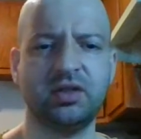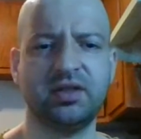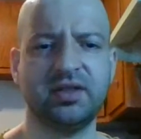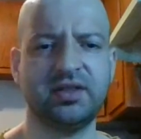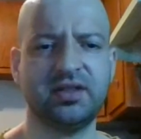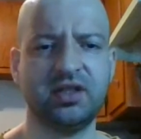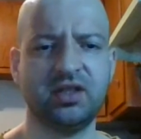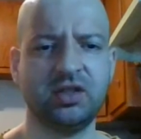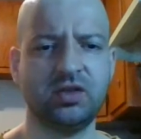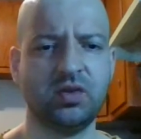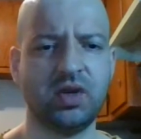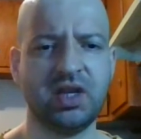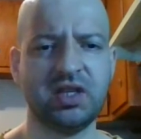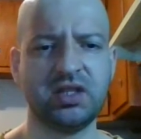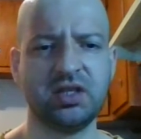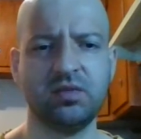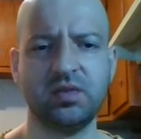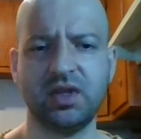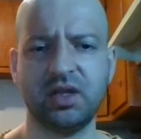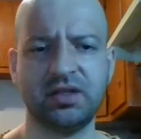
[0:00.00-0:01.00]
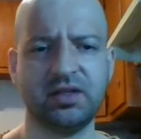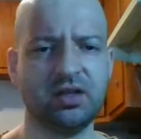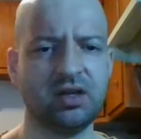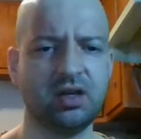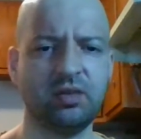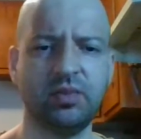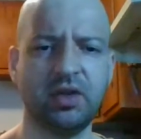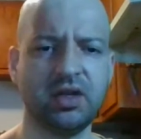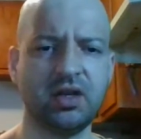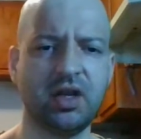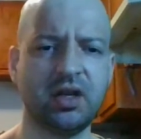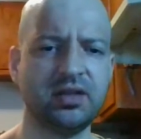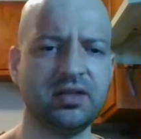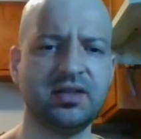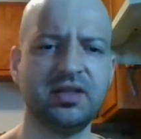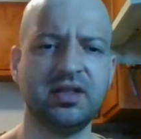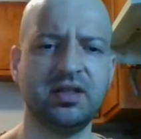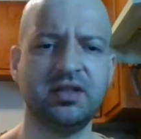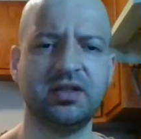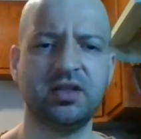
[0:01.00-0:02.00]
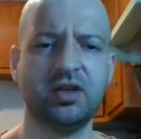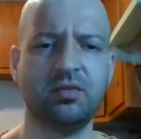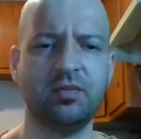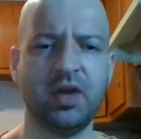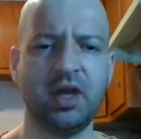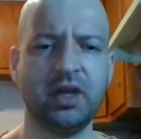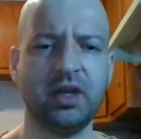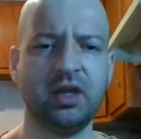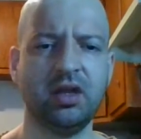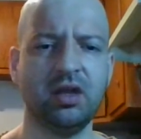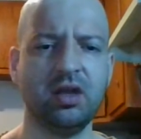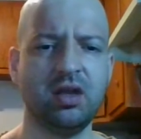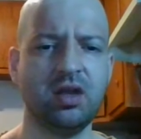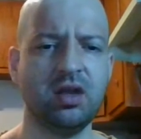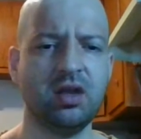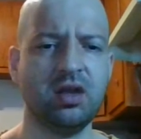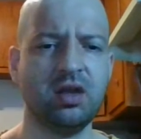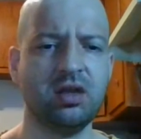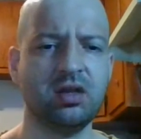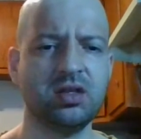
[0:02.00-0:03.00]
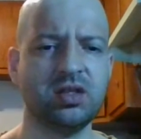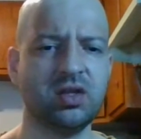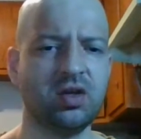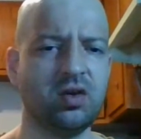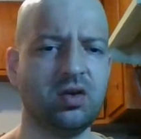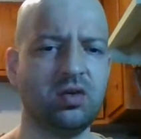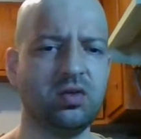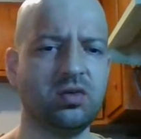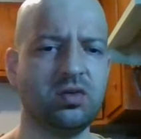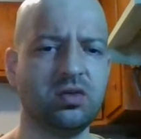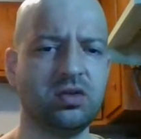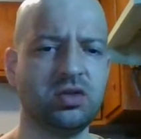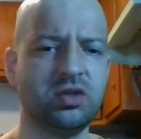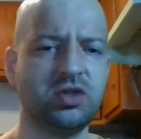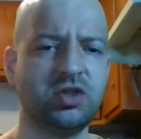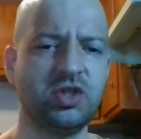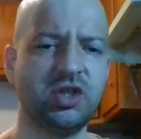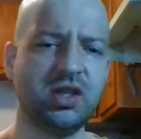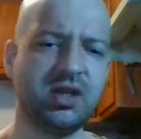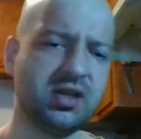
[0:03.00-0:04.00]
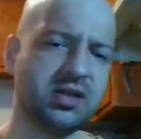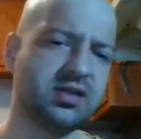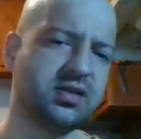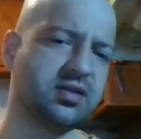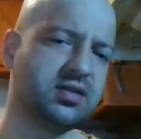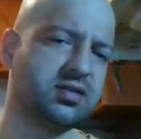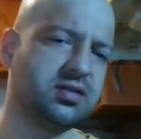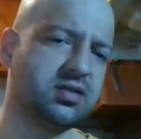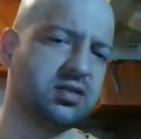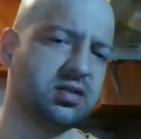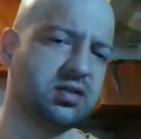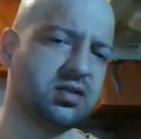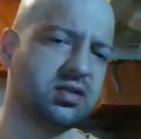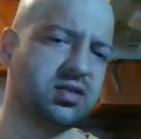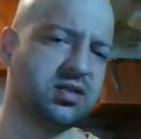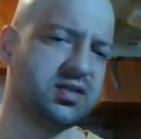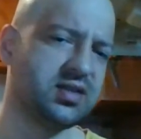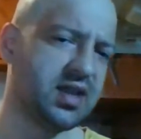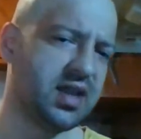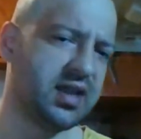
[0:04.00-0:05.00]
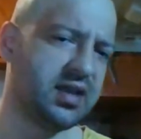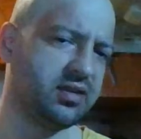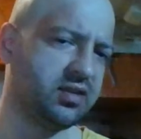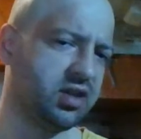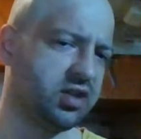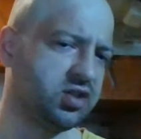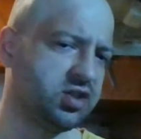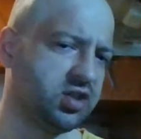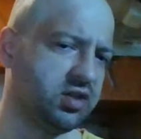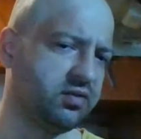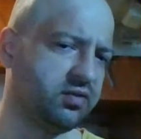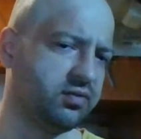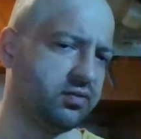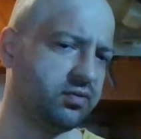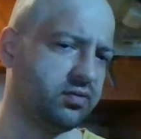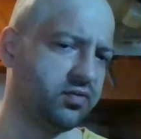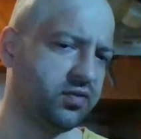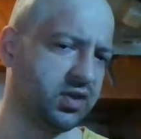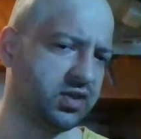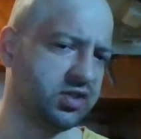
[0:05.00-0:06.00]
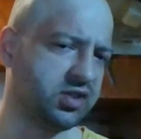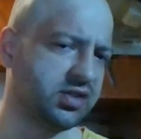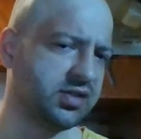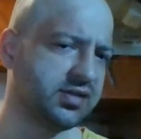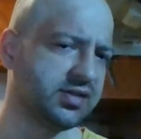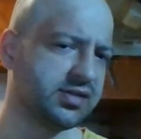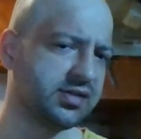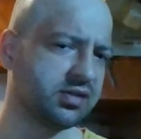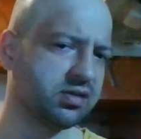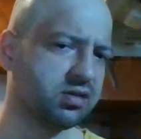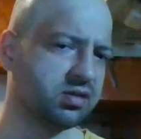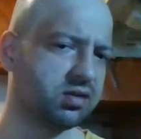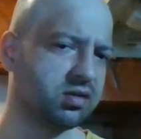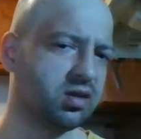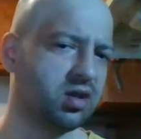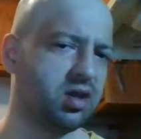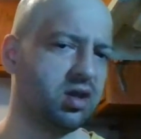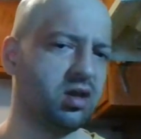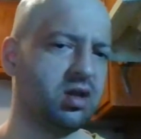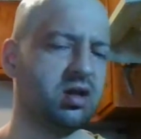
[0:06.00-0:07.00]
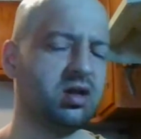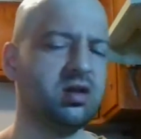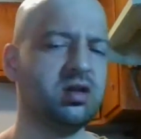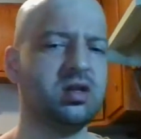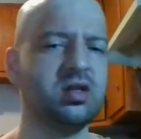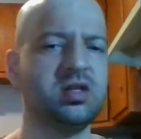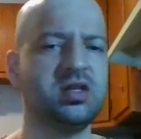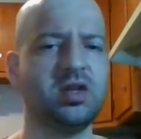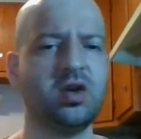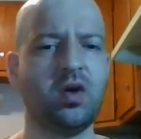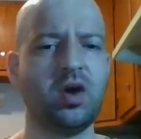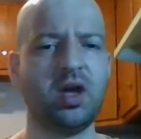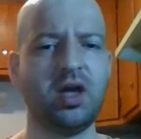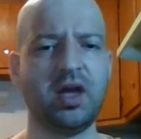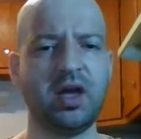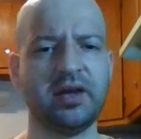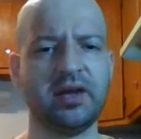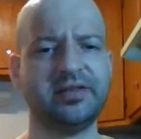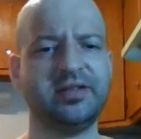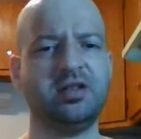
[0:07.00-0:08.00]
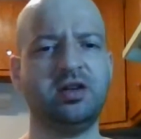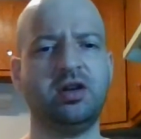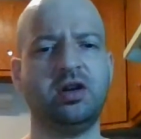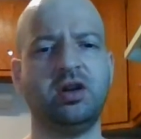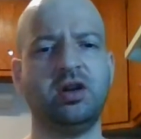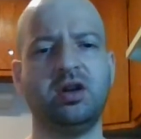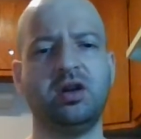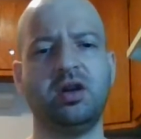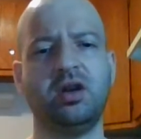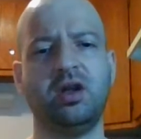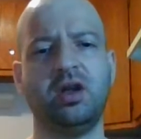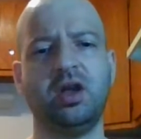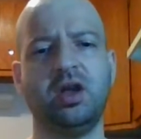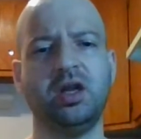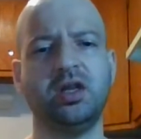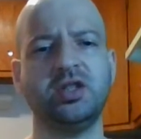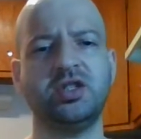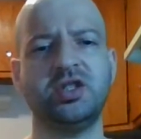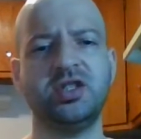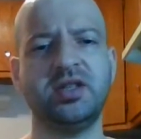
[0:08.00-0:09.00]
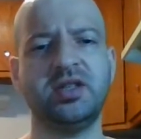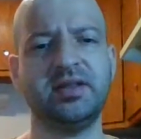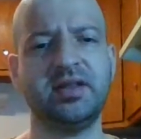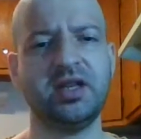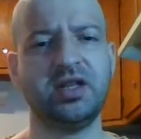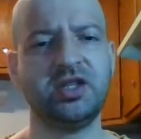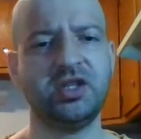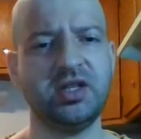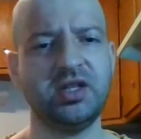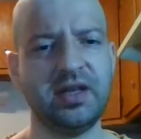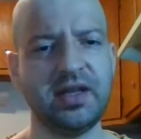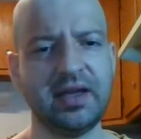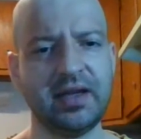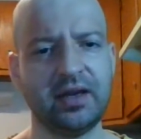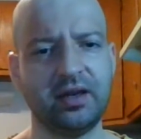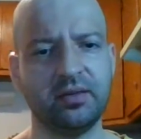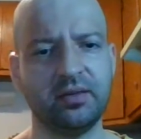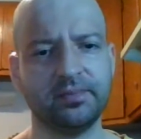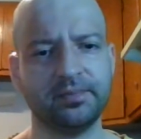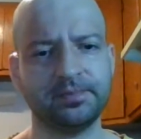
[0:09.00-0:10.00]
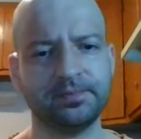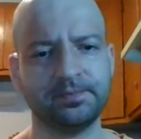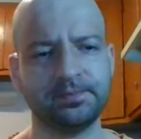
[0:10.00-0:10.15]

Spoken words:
about the situation because I'd seen so many. So she didn't say that she fishes. So I asked her, and she said she did.